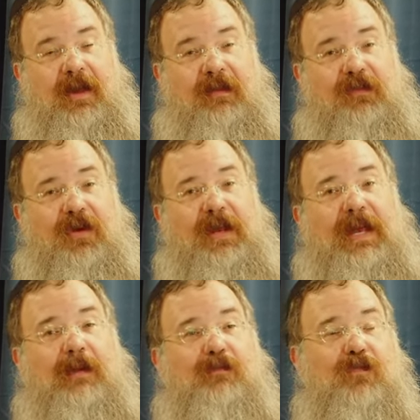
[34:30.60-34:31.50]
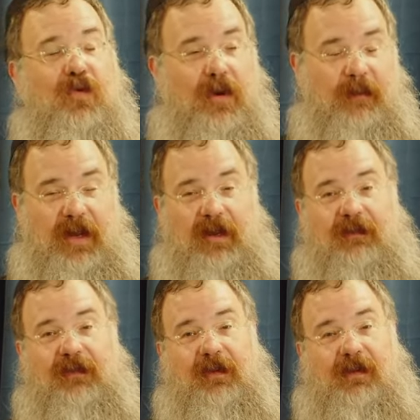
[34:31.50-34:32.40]
it's going to get more
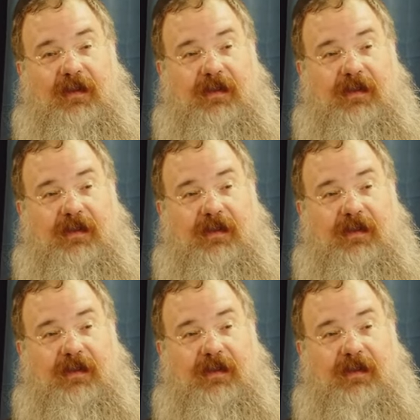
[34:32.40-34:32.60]
meaningful.